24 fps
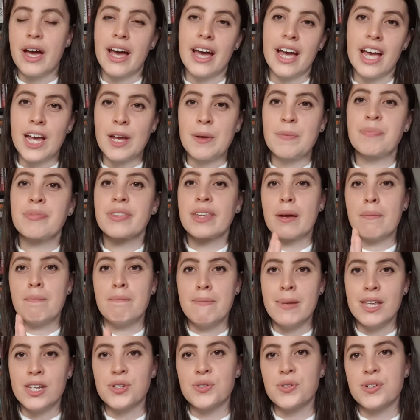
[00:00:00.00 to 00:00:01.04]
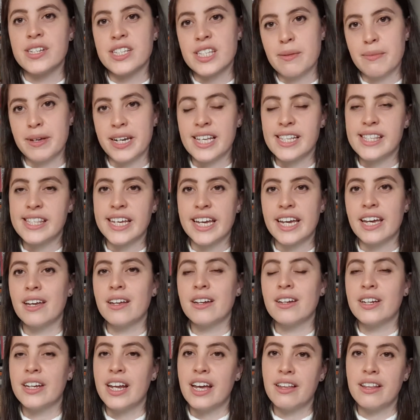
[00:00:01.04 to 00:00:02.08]
a mental
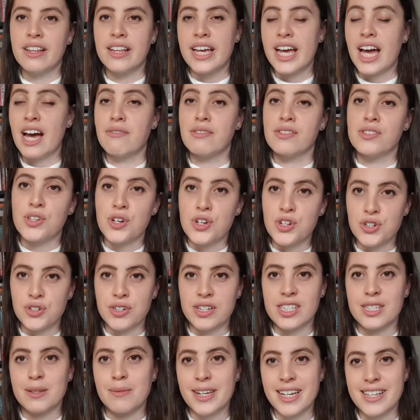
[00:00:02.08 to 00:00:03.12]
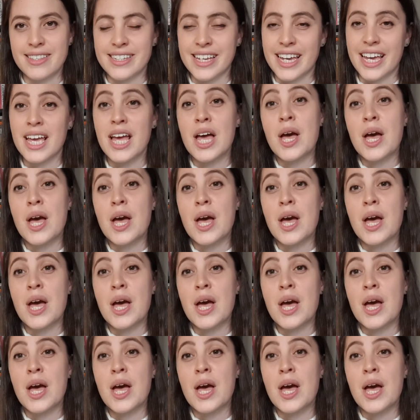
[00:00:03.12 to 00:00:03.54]
disability, no, they have a social disability.